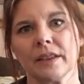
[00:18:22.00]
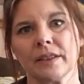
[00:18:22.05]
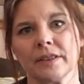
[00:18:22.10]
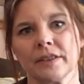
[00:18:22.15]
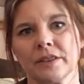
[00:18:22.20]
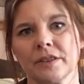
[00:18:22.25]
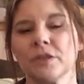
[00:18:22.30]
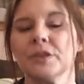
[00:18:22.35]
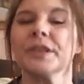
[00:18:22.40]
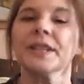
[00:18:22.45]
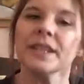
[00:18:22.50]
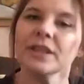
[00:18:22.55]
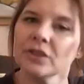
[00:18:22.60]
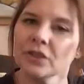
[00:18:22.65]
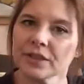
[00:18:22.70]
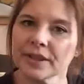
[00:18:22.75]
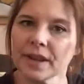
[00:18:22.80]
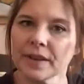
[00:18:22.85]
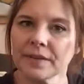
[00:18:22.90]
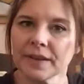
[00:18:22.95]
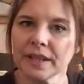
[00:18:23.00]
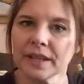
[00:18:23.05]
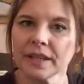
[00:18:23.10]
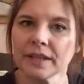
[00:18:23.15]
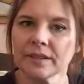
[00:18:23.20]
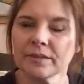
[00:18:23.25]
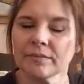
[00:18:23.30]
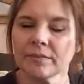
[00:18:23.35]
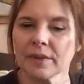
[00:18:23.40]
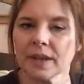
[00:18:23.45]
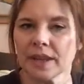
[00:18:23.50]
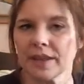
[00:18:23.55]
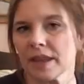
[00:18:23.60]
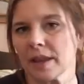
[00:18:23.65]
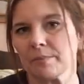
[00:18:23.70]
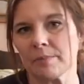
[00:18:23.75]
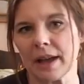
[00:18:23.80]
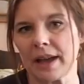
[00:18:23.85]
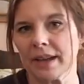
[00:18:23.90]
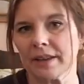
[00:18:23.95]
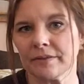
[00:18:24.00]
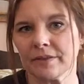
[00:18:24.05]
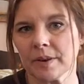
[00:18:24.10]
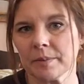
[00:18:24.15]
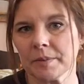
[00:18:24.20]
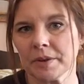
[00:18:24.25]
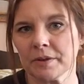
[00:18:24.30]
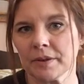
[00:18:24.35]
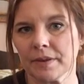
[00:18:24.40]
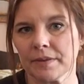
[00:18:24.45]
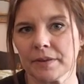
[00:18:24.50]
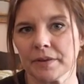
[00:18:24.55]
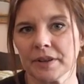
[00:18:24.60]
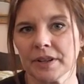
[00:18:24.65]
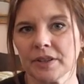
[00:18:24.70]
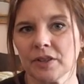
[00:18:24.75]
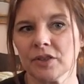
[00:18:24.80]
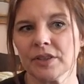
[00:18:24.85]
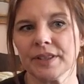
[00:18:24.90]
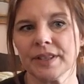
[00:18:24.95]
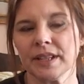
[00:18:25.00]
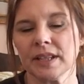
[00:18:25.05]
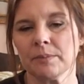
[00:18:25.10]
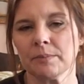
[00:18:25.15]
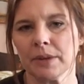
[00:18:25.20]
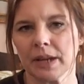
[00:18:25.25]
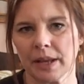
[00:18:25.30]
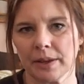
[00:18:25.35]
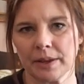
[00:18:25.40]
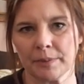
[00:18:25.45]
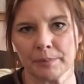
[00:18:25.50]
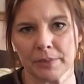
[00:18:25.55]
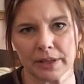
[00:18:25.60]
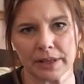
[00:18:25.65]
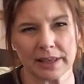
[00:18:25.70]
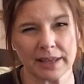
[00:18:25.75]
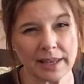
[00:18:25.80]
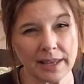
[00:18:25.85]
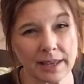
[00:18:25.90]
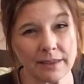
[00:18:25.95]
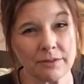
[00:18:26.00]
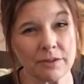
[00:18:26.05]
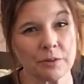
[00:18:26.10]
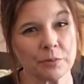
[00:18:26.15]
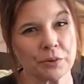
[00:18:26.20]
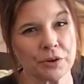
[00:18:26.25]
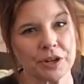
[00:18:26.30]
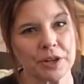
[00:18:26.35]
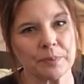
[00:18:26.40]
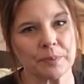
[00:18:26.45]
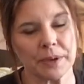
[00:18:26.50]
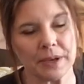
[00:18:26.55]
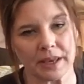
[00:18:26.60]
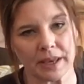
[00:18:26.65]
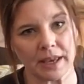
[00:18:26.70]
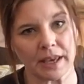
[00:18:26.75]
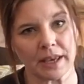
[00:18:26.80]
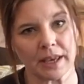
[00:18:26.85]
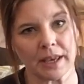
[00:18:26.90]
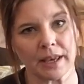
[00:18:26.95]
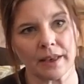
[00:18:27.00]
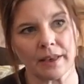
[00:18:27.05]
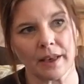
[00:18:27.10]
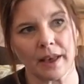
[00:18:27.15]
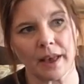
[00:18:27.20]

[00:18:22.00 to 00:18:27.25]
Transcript: you send your stuff in and they buy it from you if they're interested, but I believe they're pretty picky.